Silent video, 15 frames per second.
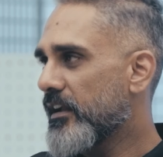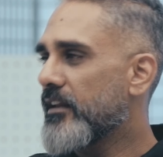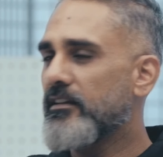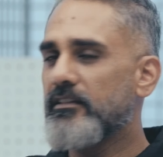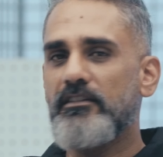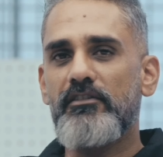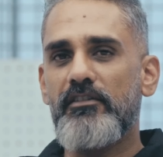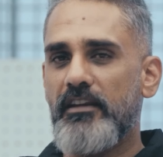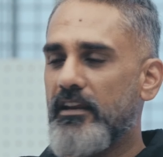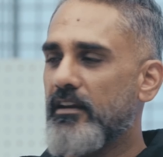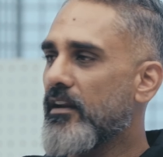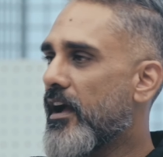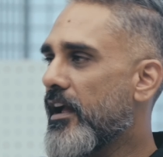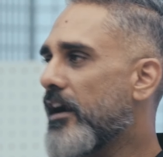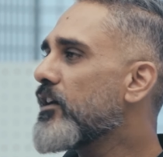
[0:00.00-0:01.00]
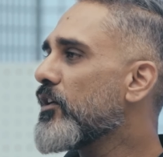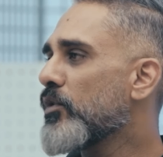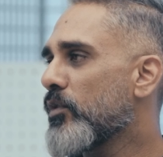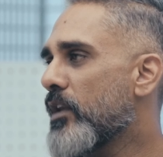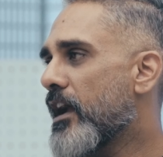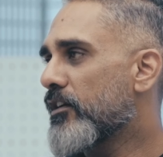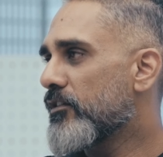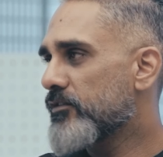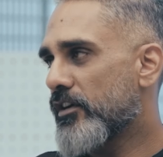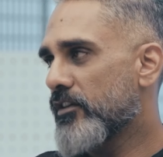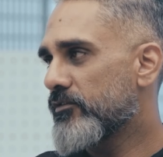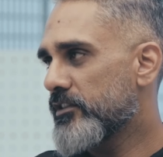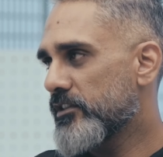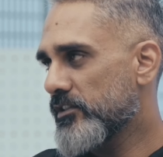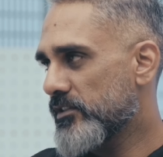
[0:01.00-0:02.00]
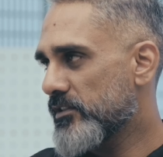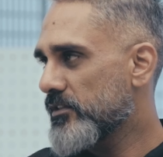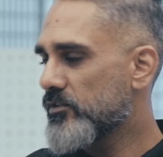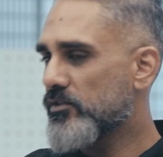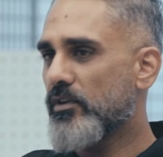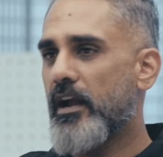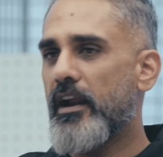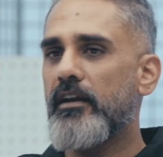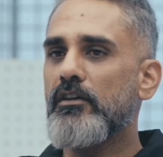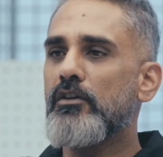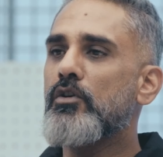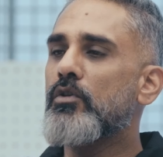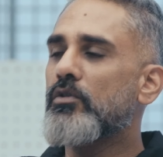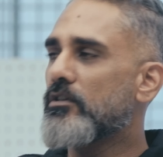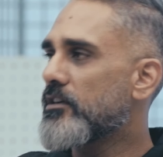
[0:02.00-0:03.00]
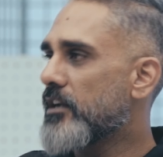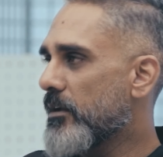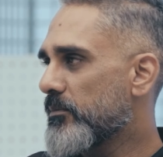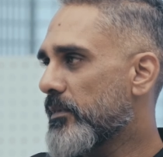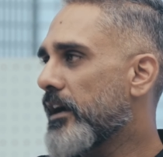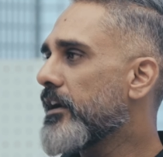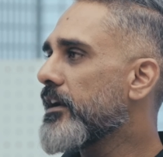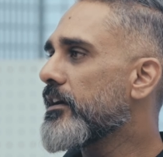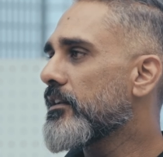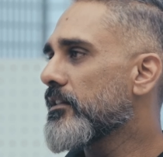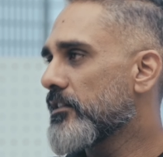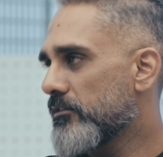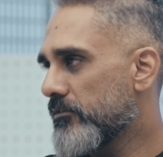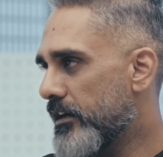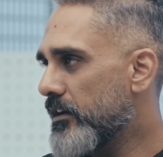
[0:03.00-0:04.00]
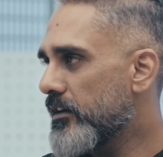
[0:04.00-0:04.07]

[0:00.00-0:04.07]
And in the rain, I had no lack of confidence. So I had a good time riding it in the wet.